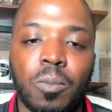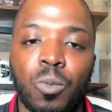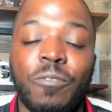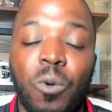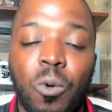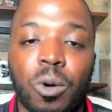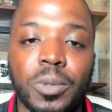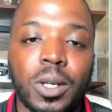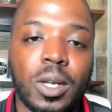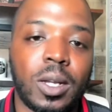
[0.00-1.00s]

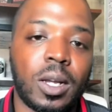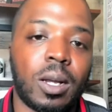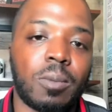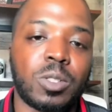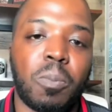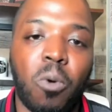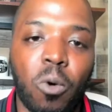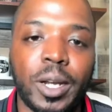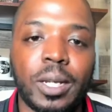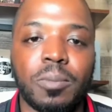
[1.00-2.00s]
reformed, um,
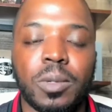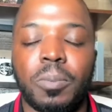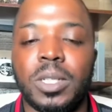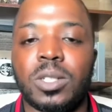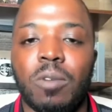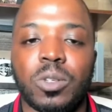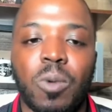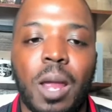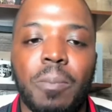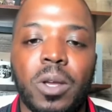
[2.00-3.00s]
supporting the police officer
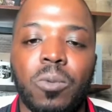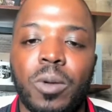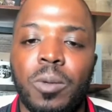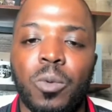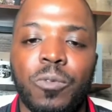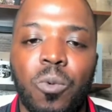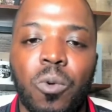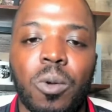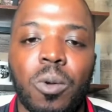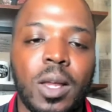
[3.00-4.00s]
right bill being
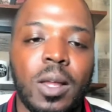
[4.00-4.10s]
reformed,